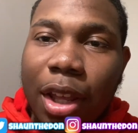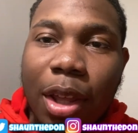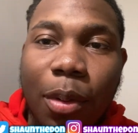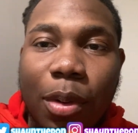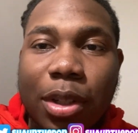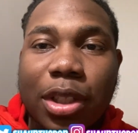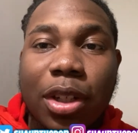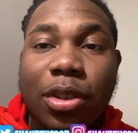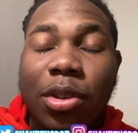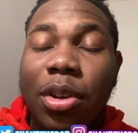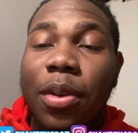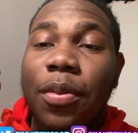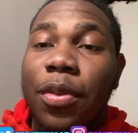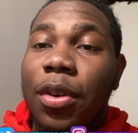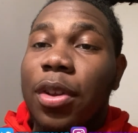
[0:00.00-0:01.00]
he wants JoJo
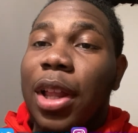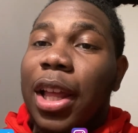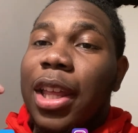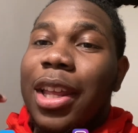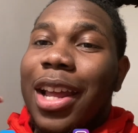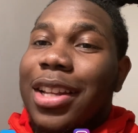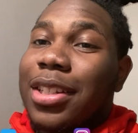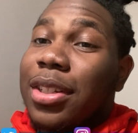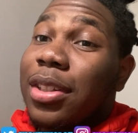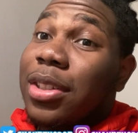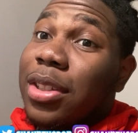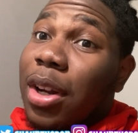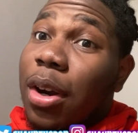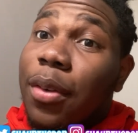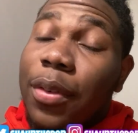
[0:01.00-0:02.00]
to feel like he has to
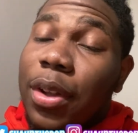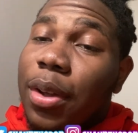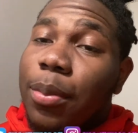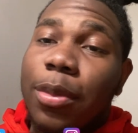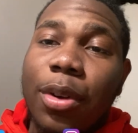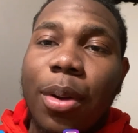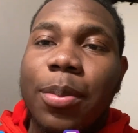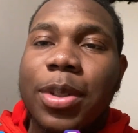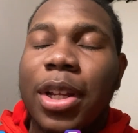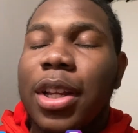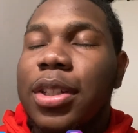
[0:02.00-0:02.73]
serve him. You know what I'm saying?